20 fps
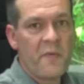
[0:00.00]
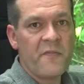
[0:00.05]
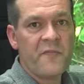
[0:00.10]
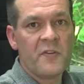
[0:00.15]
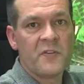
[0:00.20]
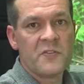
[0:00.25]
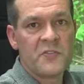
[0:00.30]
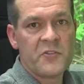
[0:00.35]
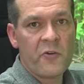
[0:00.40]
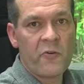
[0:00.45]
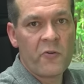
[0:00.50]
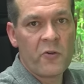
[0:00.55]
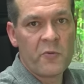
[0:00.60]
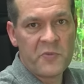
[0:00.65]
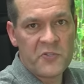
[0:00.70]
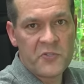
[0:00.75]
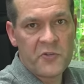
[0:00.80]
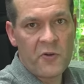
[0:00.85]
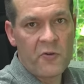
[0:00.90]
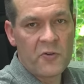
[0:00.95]
of the interior
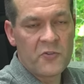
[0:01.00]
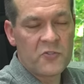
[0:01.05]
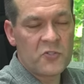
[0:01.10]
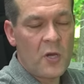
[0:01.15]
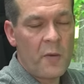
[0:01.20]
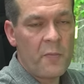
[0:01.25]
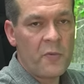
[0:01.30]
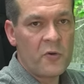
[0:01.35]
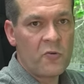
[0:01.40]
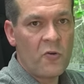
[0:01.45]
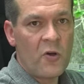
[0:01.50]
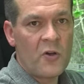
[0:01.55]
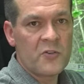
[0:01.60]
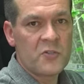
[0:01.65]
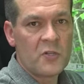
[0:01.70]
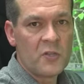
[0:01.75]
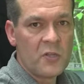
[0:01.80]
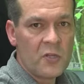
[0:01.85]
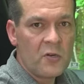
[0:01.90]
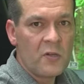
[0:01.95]
materials come
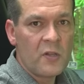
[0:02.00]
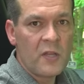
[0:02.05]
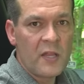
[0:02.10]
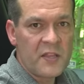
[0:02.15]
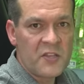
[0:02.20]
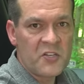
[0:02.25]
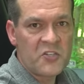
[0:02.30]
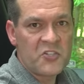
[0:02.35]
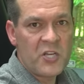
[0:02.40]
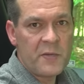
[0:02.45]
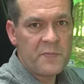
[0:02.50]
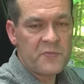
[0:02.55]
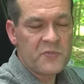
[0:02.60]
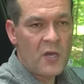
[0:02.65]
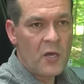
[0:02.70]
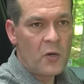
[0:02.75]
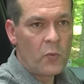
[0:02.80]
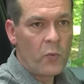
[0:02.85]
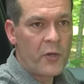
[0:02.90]
across a little on the cheap side,